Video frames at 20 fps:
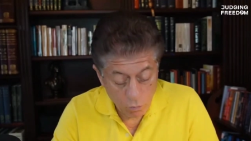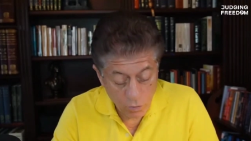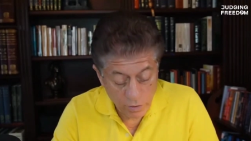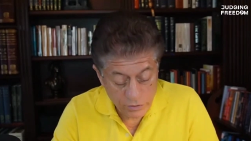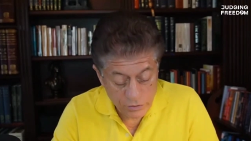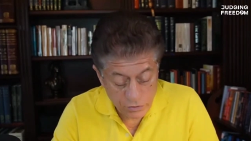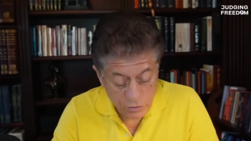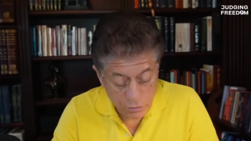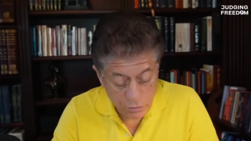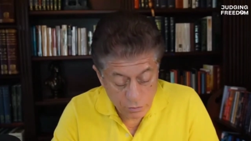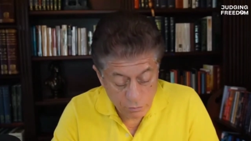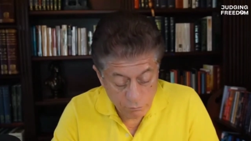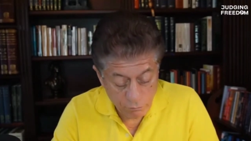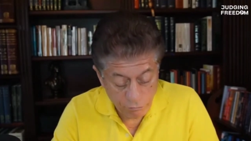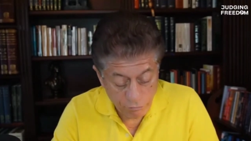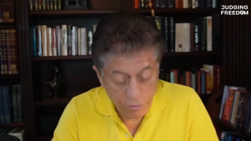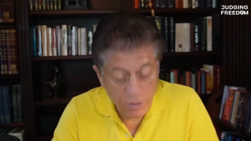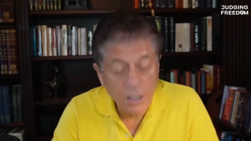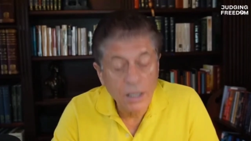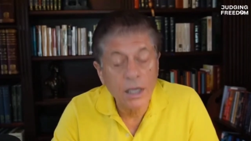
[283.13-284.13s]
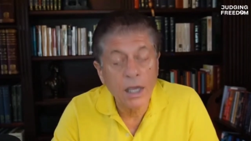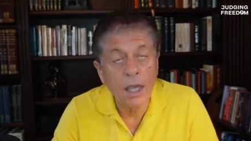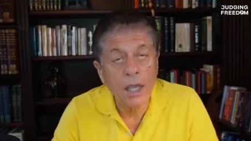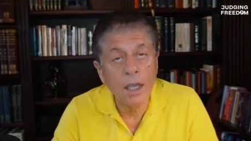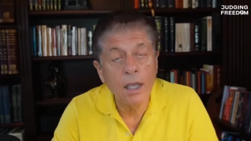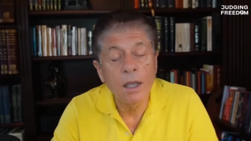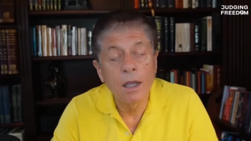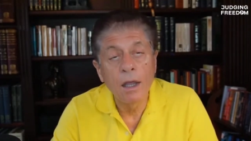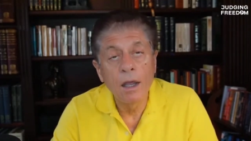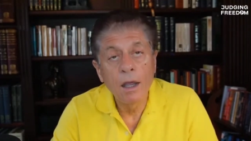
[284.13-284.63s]
Western
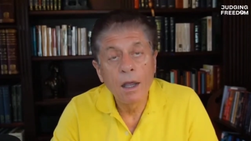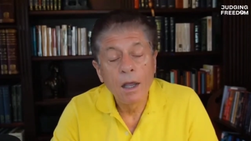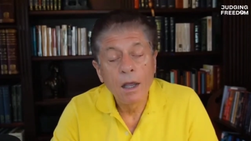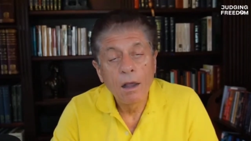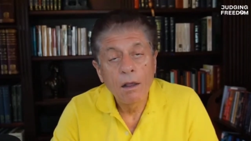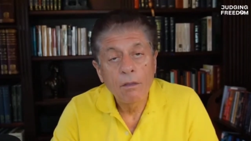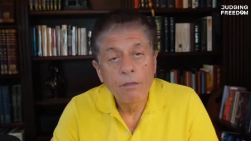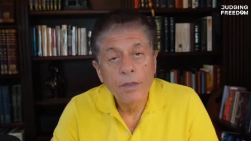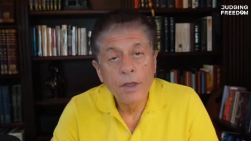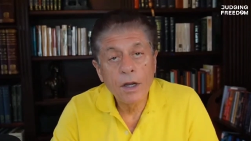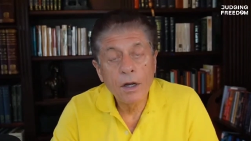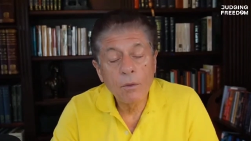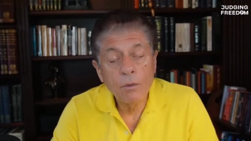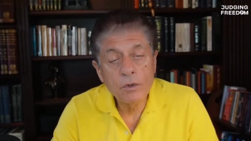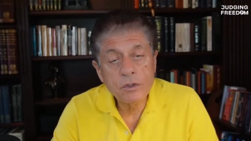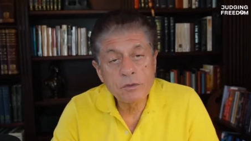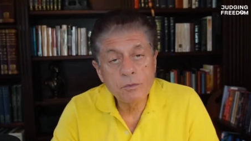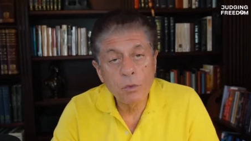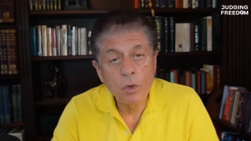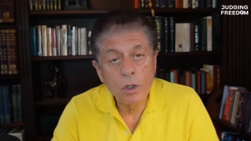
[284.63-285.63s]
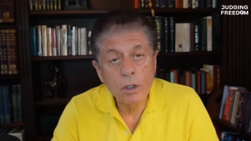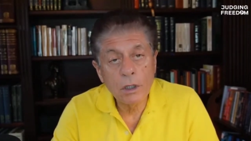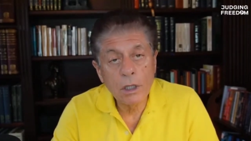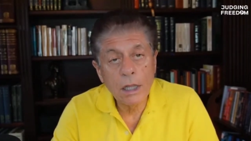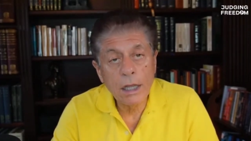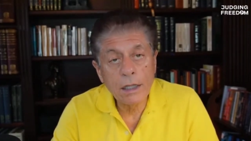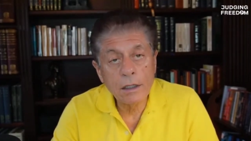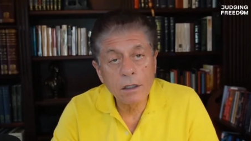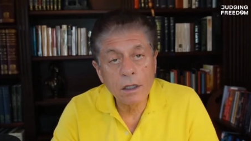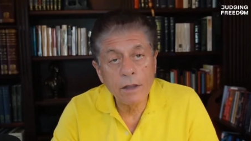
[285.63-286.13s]
thinking that it was more
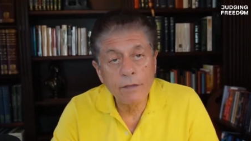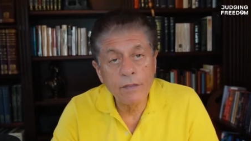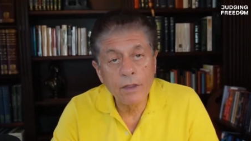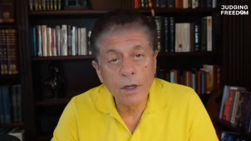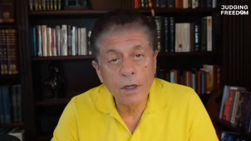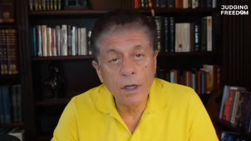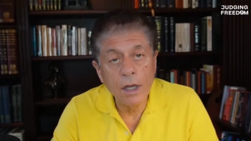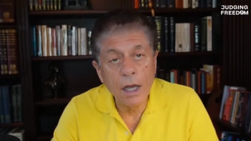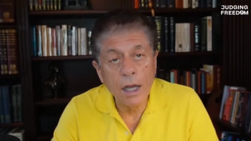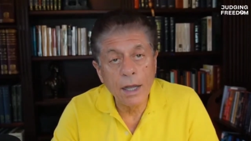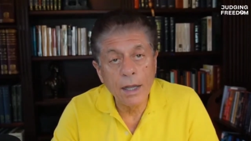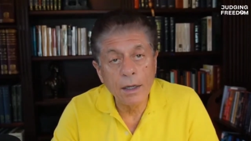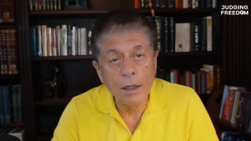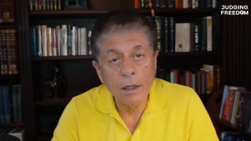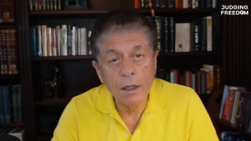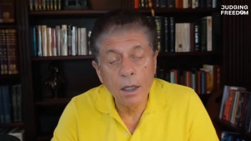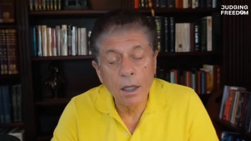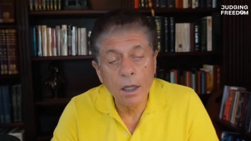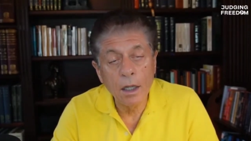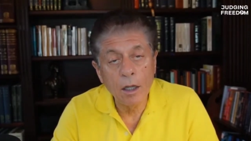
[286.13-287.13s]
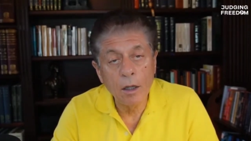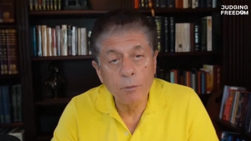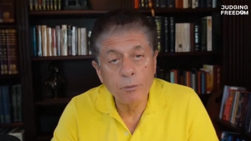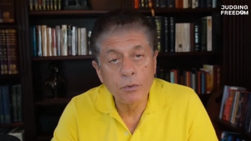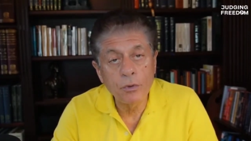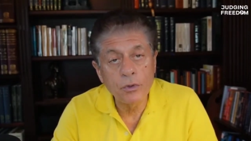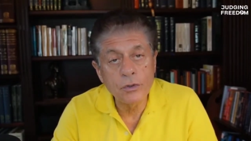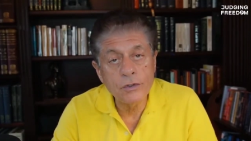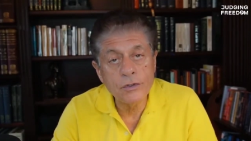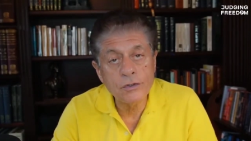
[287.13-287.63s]
likely than not uh,
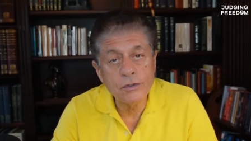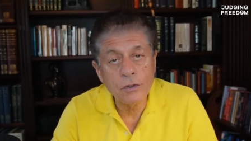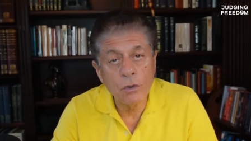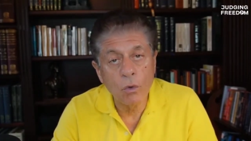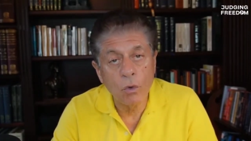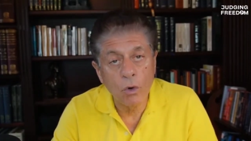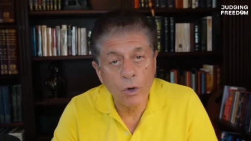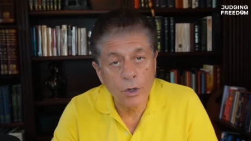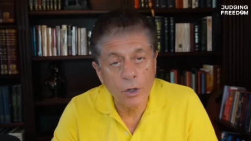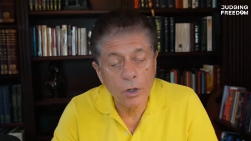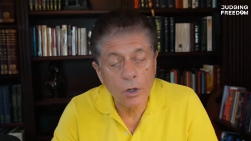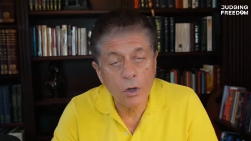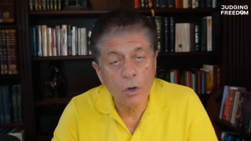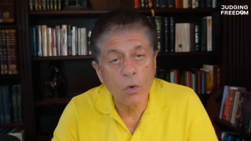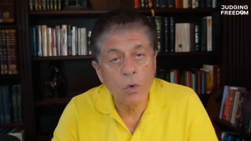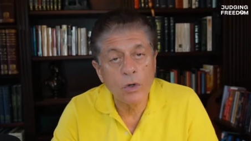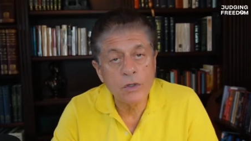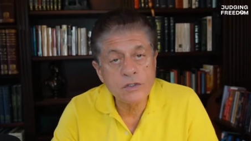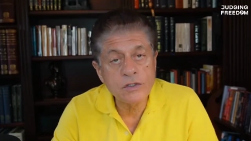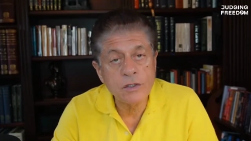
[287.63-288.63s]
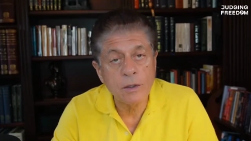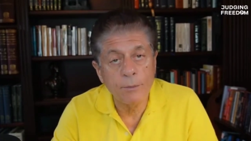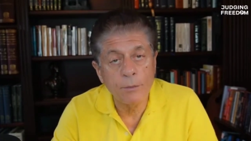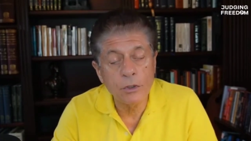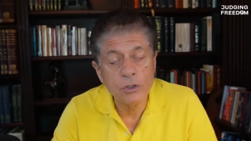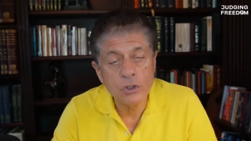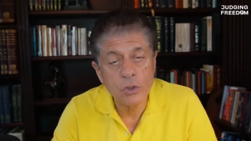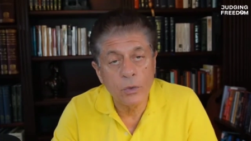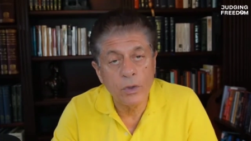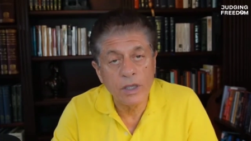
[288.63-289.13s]
Putin's order or
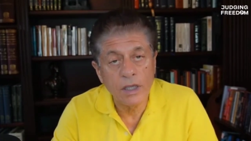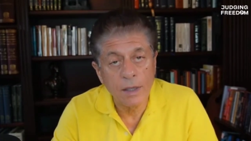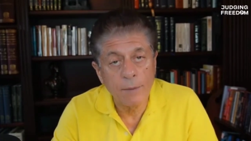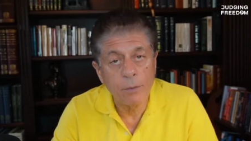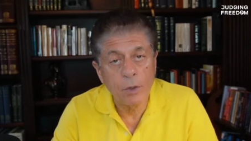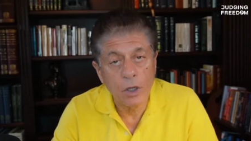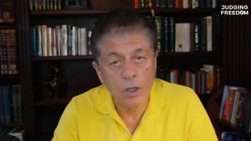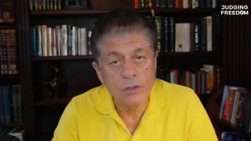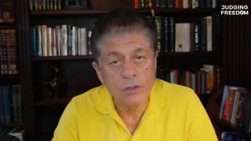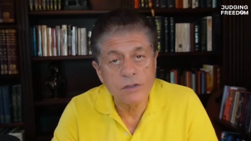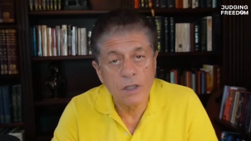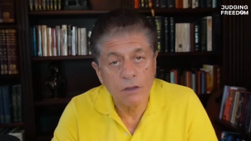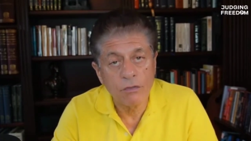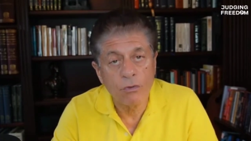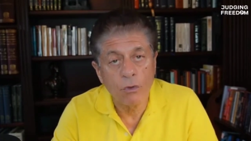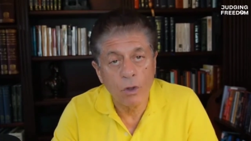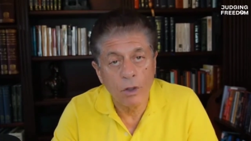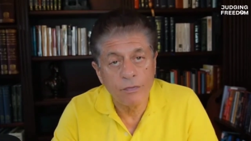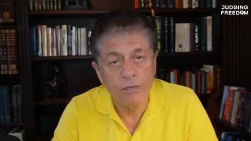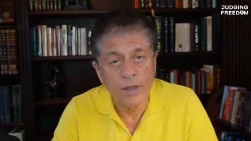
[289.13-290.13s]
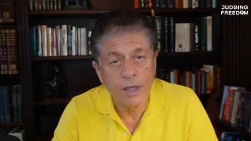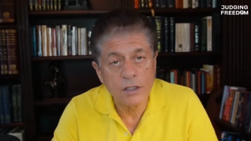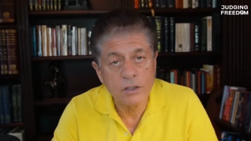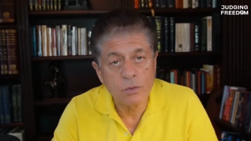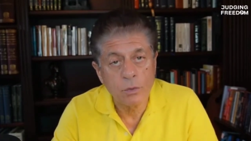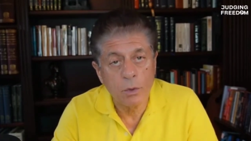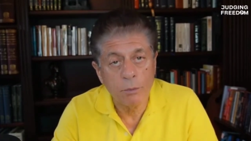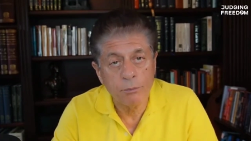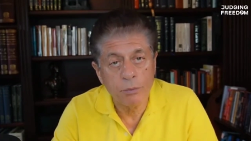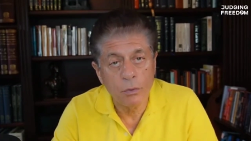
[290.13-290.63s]
someone doing it because they thought
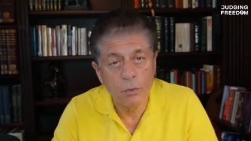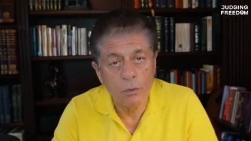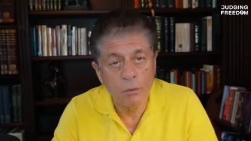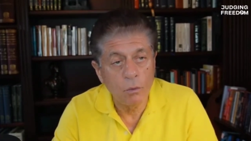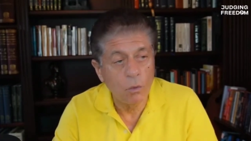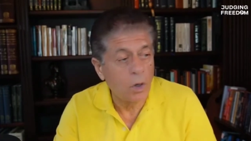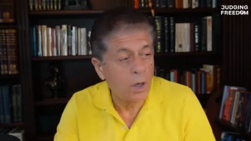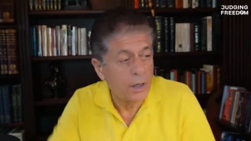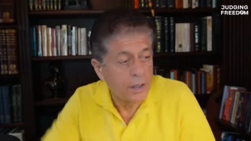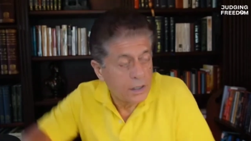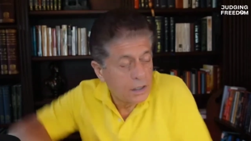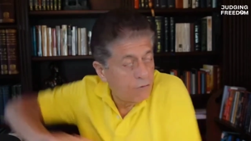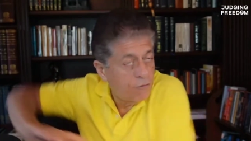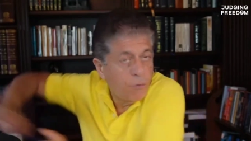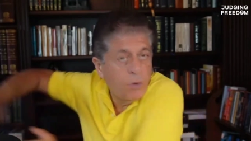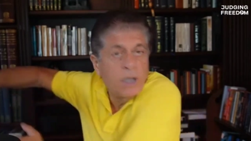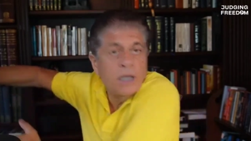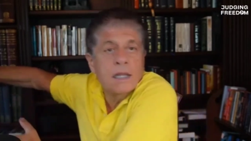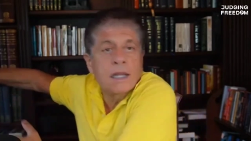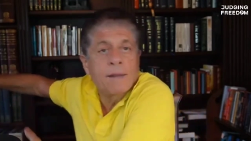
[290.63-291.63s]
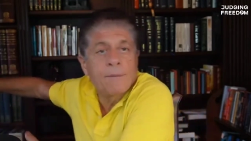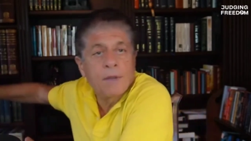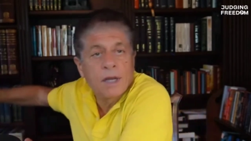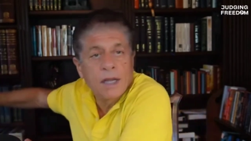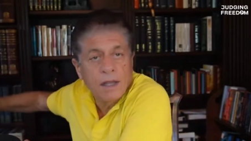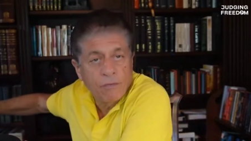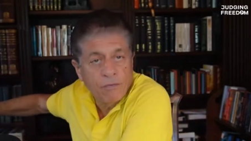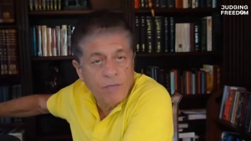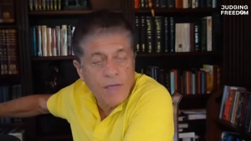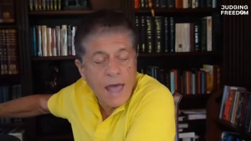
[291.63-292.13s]
that's what Putin wanted. If we
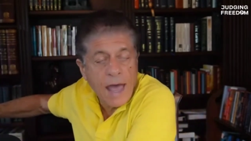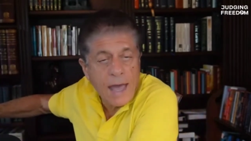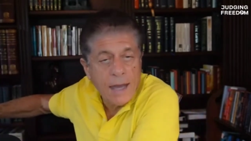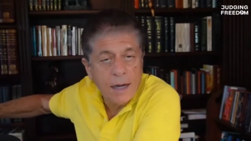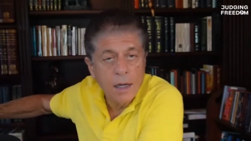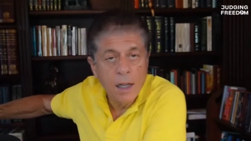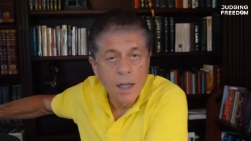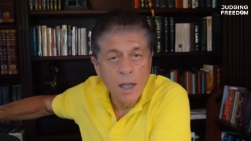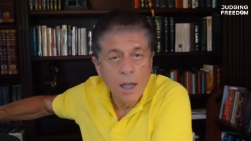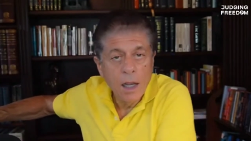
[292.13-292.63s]
eliminate that,